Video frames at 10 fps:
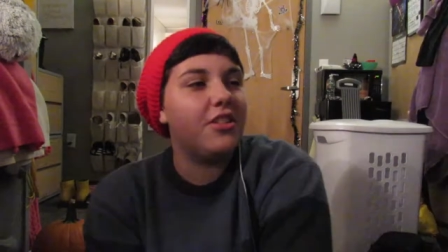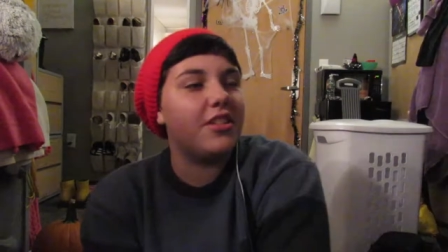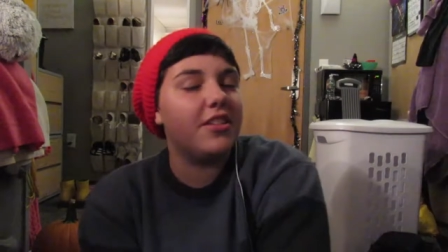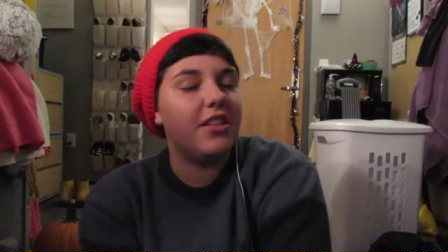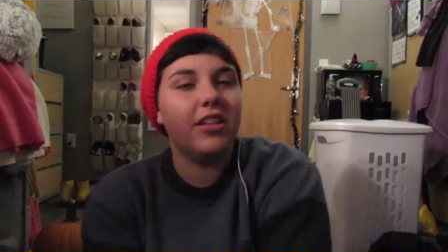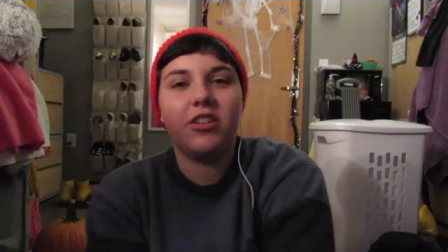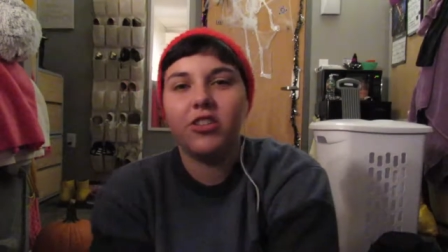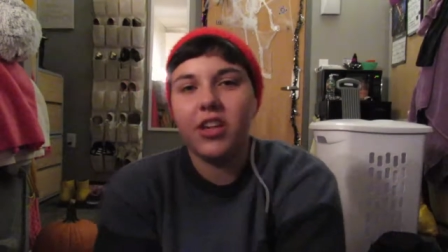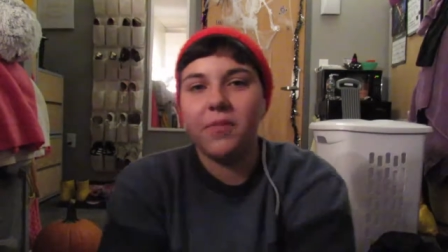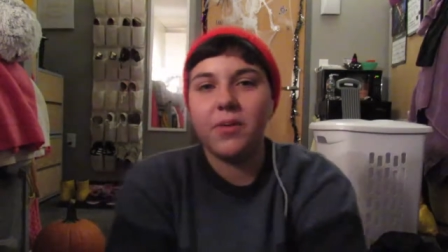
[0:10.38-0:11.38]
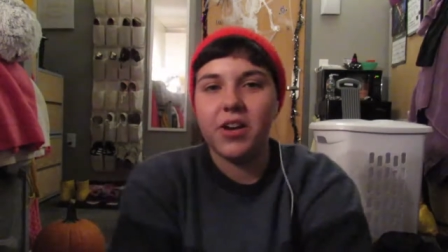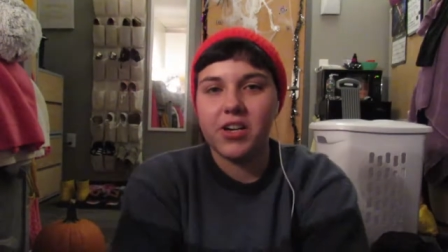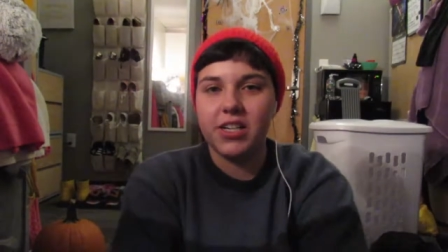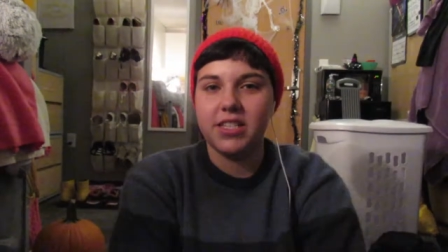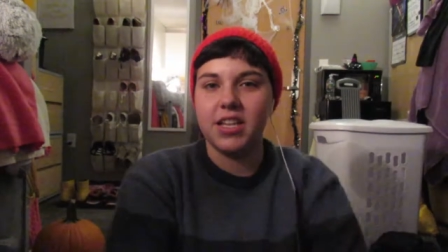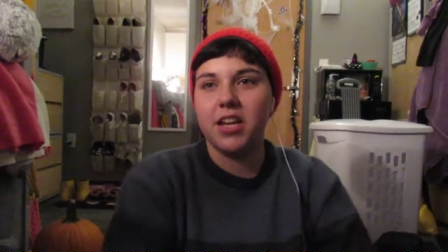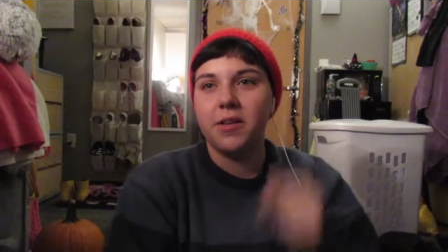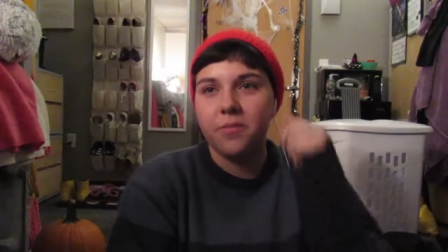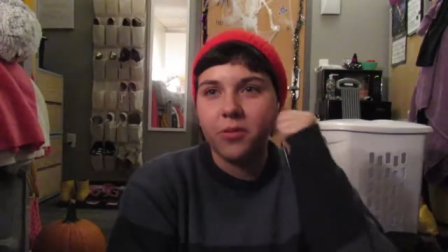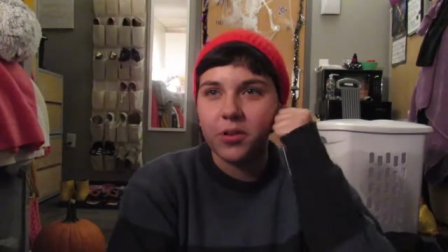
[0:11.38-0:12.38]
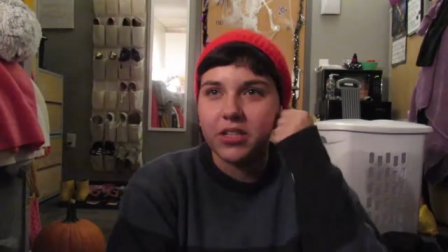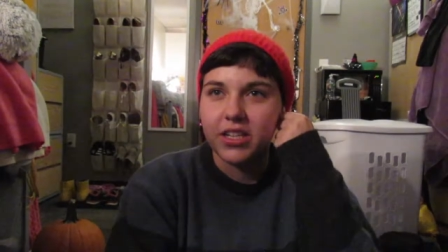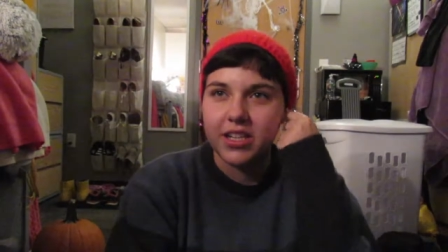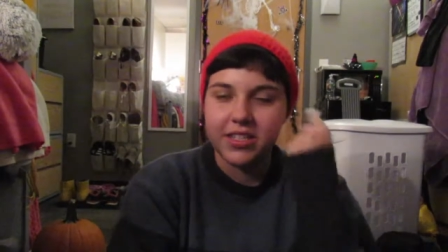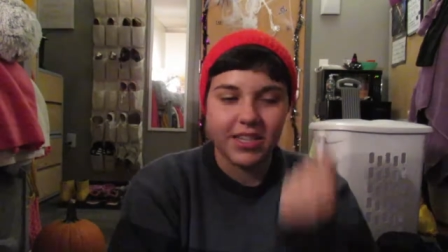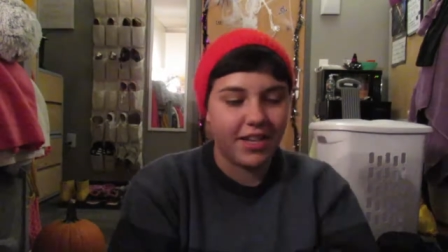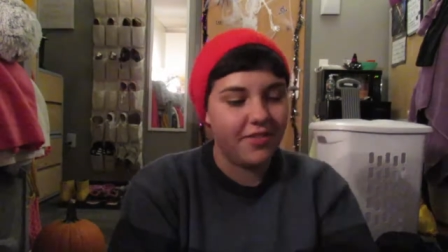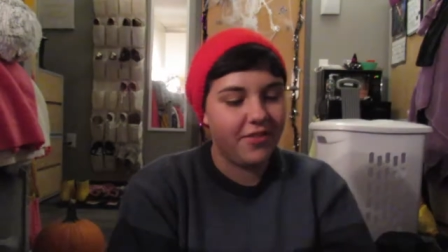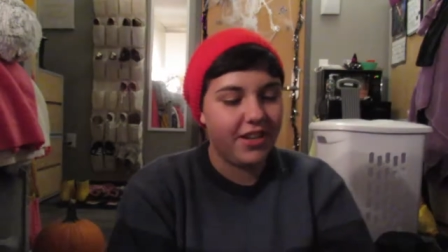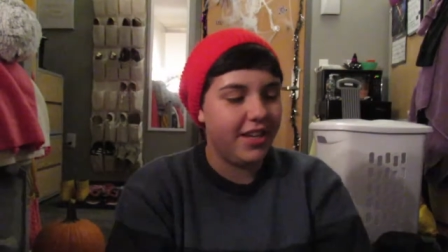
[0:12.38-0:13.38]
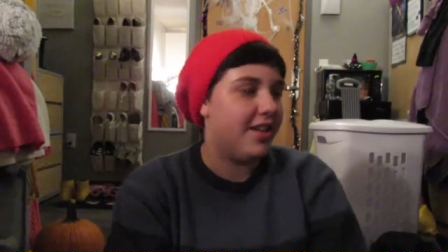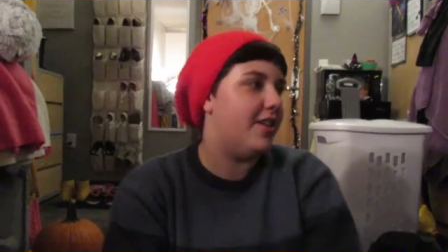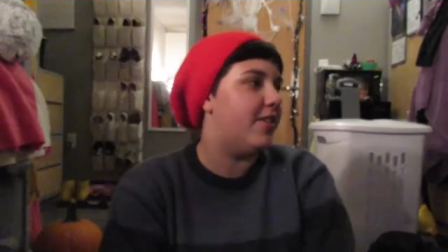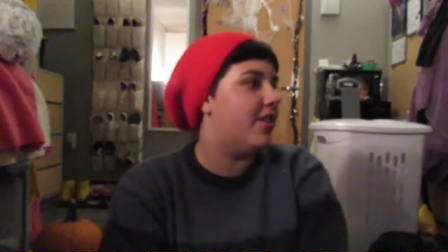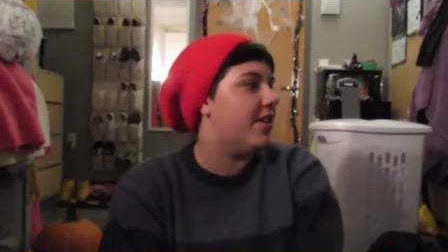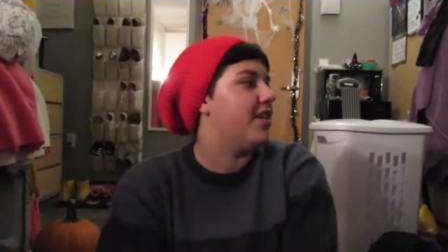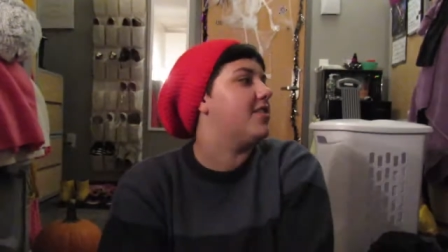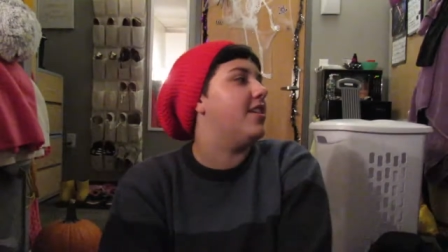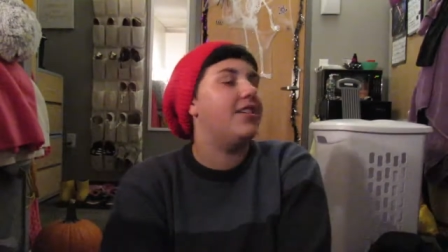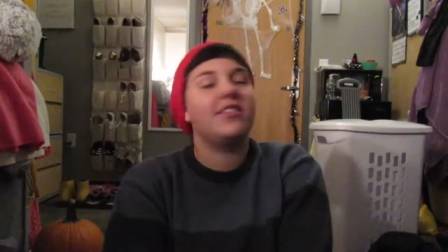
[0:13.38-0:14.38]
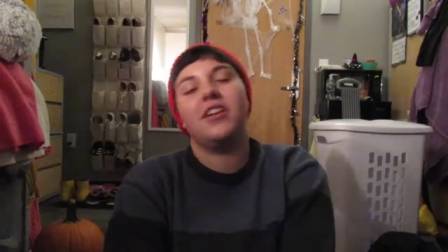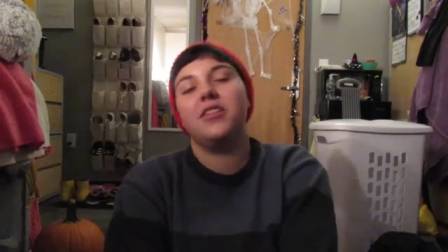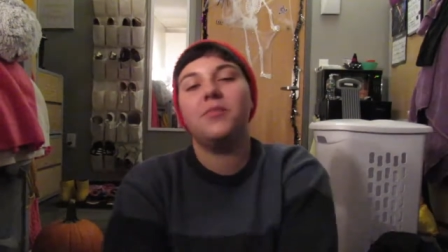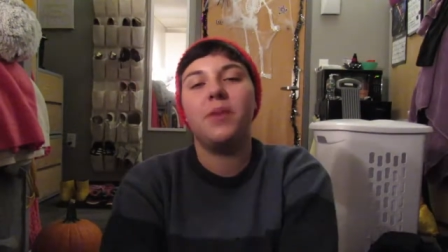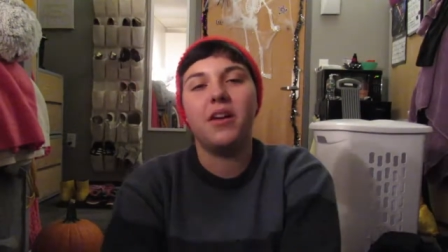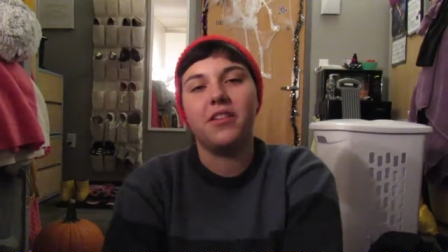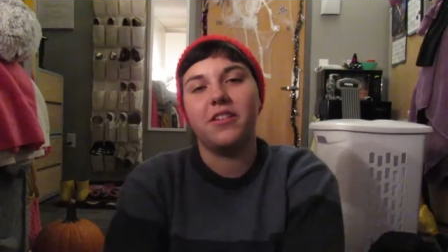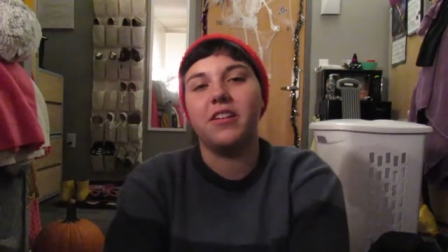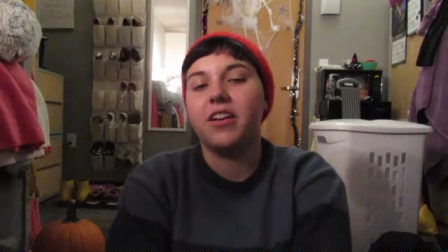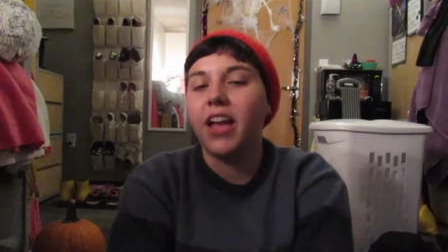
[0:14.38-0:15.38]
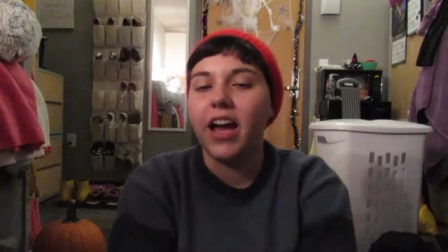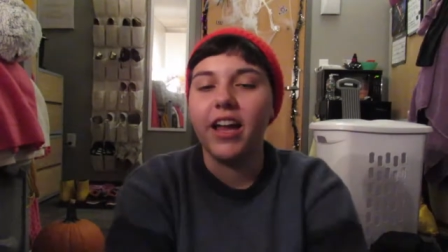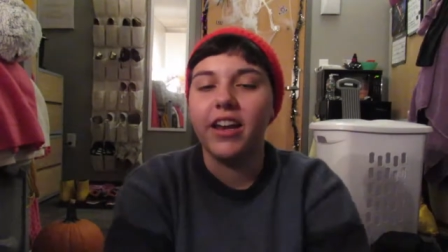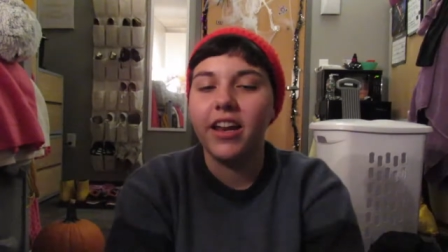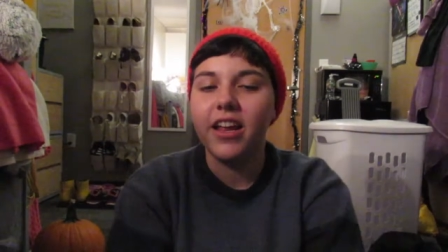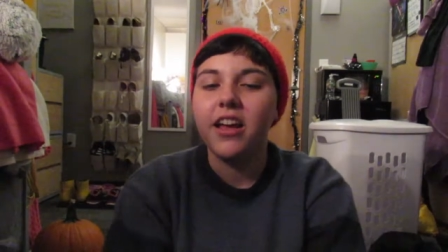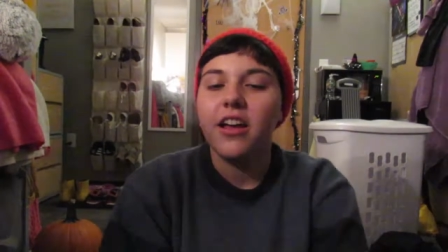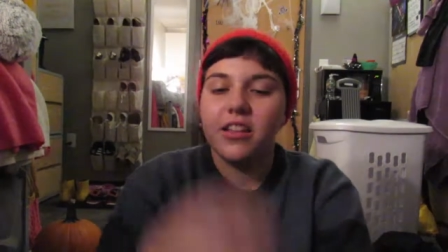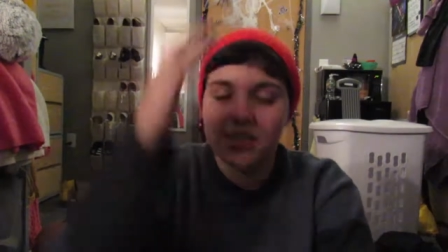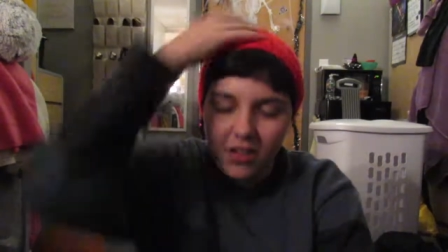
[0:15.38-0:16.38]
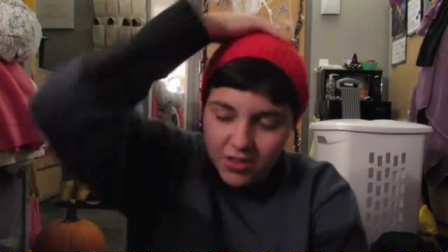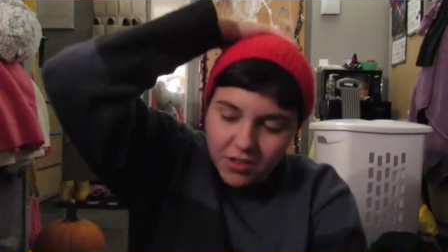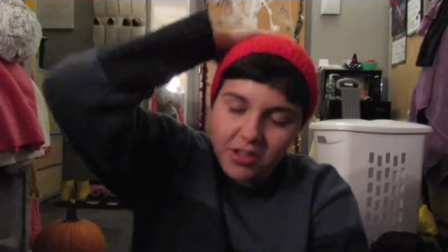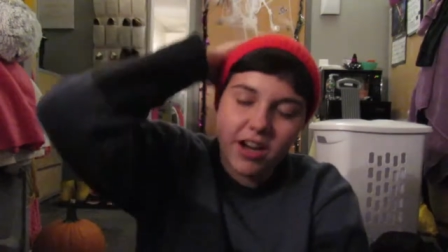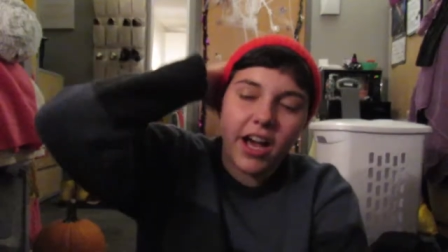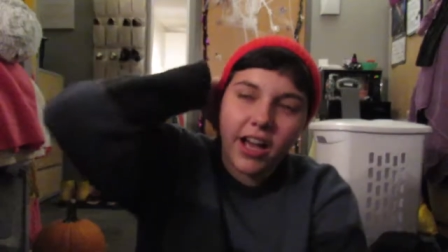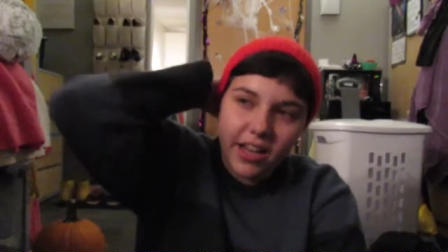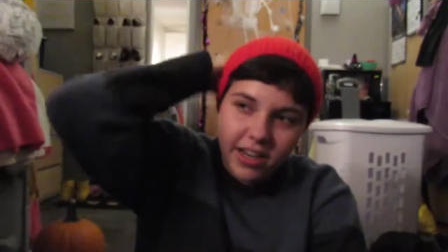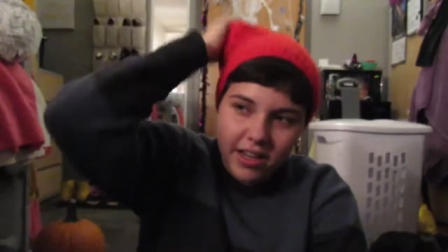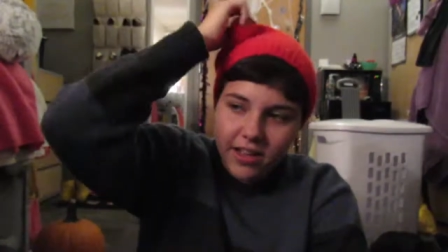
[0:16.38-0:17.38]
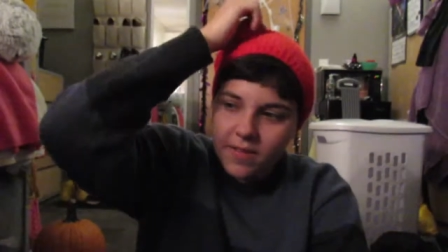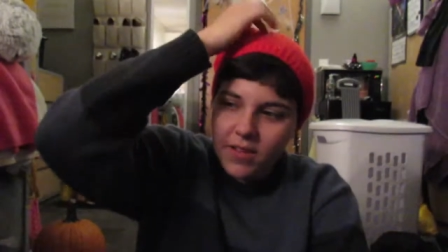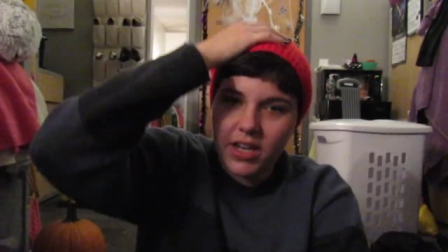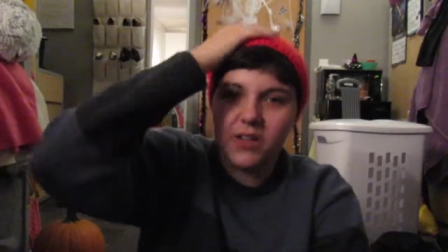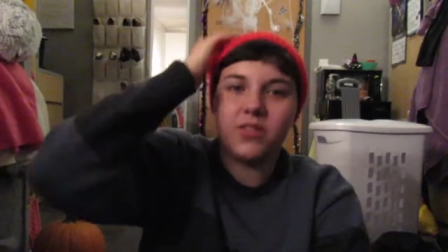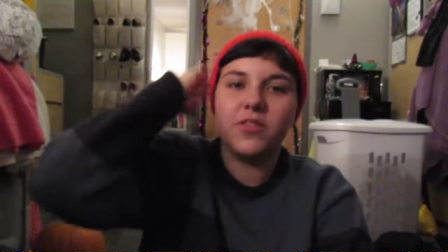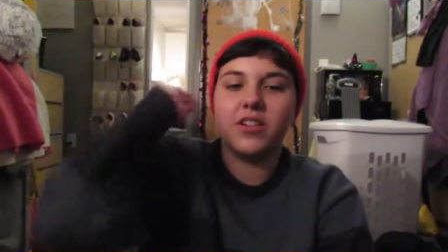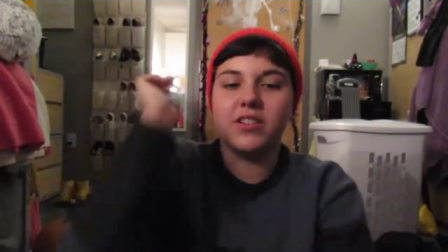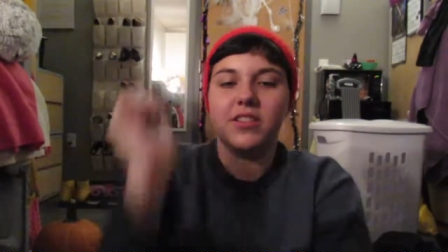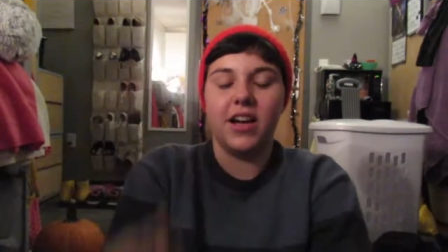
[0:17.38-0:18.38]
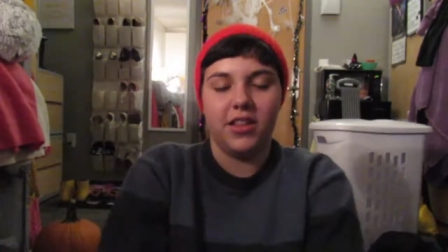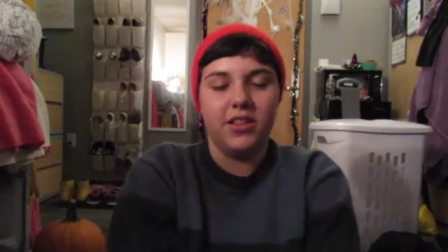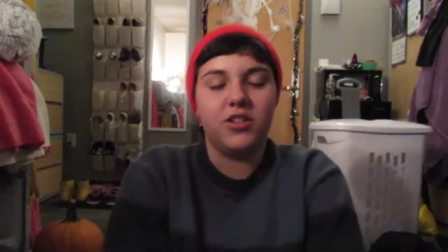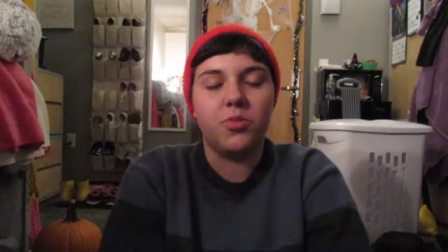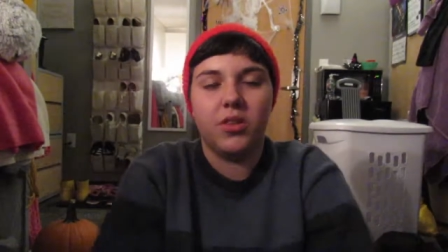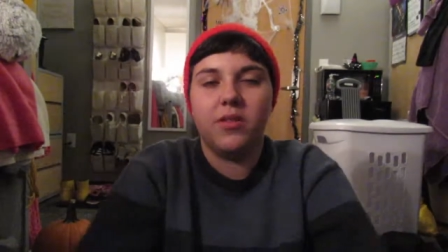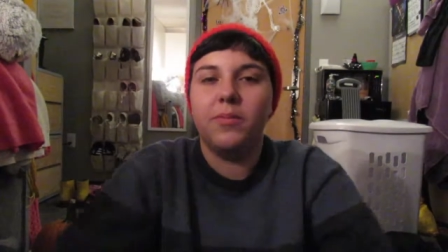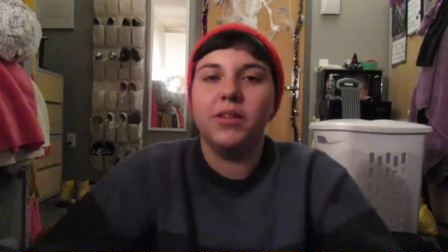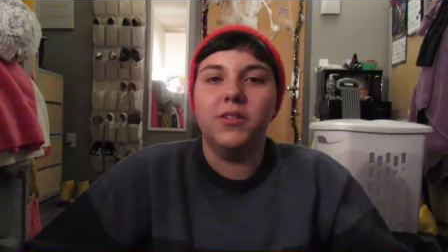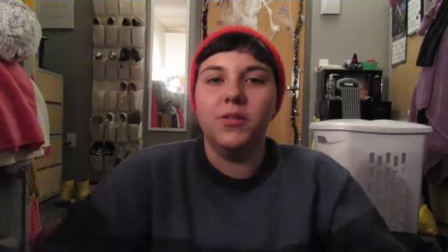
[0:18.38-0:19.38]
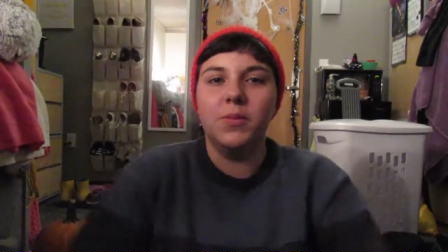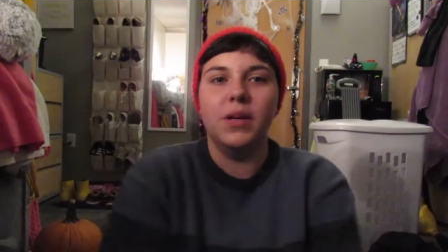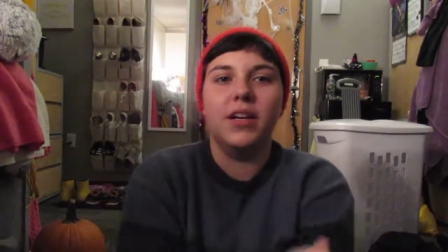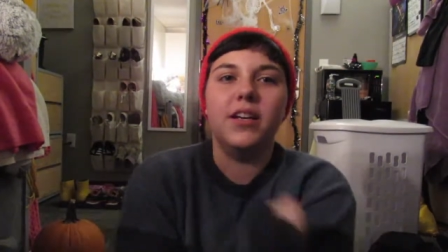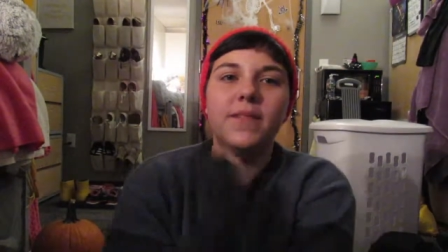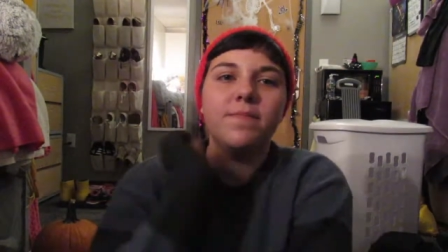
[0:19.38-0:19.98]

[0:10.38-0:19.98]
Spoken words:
Just a little temporary setup for tonight's second video, unless I decide to bother her again. It's also her hat. I know it's very stylish with blue, but